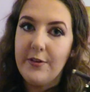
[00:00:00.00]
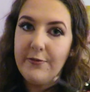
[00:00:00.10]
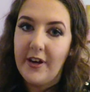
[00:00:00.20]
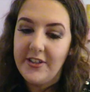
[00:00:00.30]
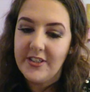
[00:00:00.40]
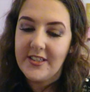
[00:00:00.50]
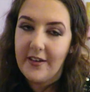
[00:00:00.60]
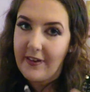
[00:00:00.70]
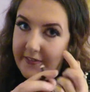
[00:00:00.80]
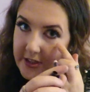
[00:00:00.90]
You find
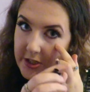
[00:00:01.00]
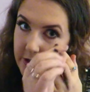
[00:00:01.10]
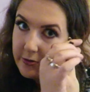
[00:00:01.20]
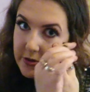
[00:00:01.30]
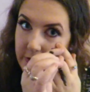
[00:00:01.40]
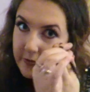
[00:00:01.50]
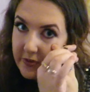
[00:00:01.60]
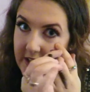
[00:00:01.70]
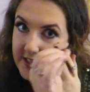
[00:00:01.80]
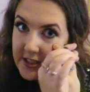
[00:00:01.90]
yourself having to do sort of
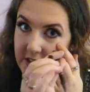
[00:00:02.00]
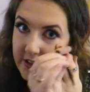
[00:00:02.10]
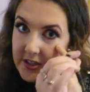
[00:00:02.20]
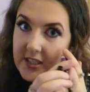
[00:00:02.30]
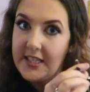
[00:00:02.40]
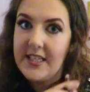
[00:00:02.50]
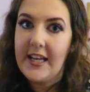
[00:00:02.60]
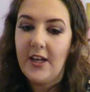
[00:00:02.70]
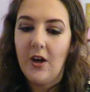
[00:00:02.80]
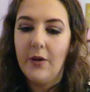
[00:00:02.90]
this constantly to
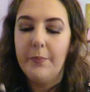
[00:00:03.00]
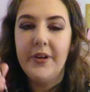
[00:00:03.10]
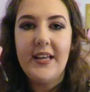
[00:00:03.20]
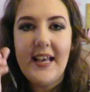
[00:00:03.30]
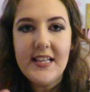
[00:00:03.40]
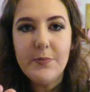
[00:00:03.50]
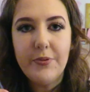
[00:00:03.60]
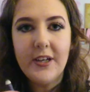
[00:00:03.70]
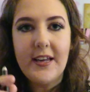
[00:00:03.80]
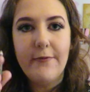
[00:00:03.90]
get it on, but it is
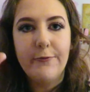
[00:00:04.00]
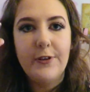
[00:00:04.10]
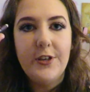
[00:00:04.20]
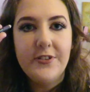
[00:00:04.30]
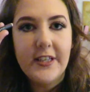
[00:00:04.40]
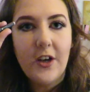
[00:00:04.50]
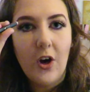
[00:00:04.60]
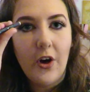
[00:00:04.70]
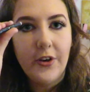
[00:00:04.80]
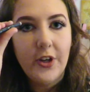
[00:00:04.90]
brilliant for using
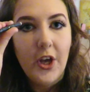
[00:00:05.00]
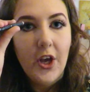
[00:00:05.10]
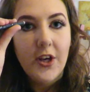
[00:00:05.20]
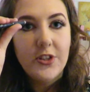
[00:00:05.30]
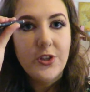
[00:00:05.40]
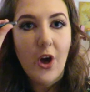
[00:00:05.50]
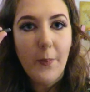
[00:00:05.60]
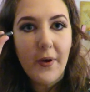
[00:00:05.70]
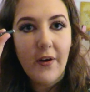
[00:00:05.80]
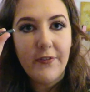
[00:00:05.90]
on
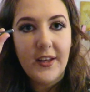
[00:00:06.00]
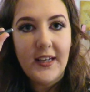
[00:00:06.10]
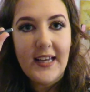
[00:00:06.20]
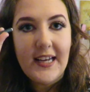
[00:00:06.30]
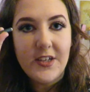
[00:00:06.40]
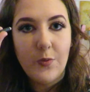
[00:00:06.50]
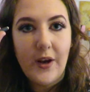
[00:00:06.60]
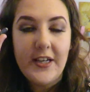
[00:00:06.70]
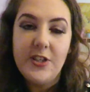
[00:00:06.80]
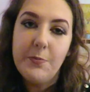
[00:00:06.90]
top of the lid
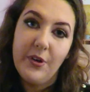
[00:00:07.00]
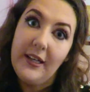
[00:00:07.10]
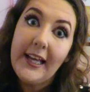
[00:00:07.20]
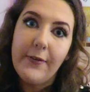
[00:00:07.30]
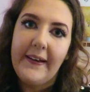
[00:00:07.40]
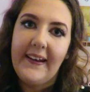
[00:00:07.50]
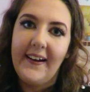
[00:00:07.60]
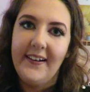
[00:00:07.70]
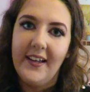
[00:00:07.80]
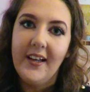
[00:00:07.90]
where you'd put liquid
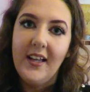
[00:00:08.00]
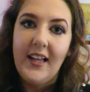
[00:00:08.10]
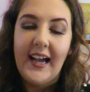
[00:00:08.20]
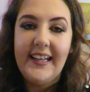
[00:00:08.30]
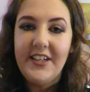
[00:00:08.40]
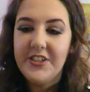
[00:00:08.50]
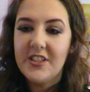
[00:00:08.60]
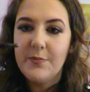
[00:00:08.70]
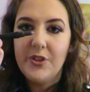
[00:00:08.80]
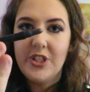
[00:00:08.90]
liner and then
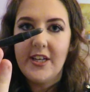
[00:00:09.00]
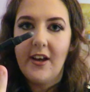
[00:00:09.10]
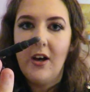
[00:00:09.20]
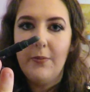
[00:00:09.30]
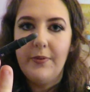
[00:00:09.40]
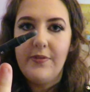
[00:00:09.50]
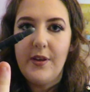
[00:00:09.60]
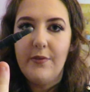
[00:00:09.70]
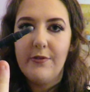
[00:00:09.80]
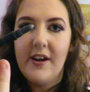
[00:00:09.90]
just smudging it up with
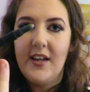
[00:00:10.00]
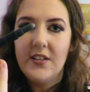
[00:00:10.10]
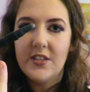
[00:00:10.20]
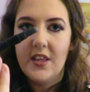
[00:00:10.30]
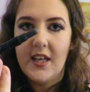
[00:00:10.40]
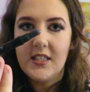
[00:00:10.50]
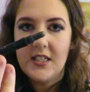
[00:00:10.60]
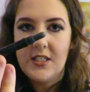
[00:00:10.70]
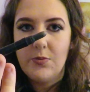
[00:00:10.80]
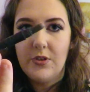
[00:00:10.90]
the other end. So that
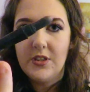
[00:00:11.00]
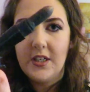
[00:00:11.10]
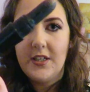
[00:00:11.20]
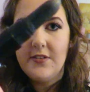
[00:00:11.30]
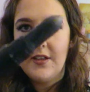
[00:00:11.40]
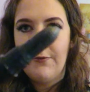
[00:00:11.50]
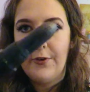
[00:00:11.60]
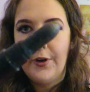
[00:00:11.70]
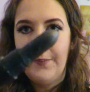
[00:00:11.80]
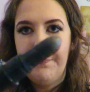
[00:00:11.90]
is what I use it
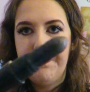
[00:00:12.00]
for.